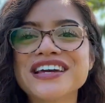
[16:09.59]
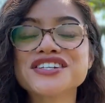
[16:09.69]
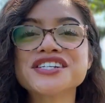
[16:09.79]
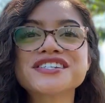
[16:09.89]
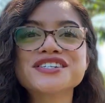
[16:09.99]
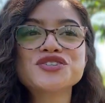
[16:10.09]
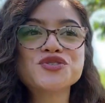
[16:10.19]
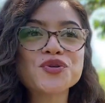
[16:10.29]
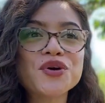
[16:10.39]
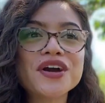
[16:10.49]
and just
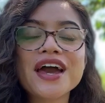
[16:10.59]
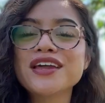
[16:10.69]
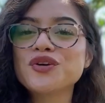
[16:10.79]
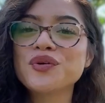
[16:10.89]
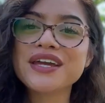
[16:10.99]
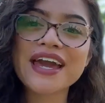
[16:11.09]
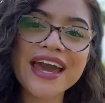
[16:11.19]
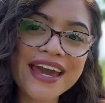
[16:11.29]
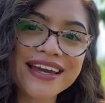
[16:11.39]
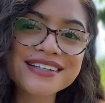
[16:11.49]
enjoy and
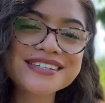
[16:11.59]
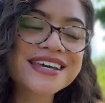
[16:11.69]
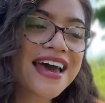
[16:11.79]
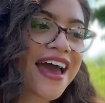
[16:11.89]
create.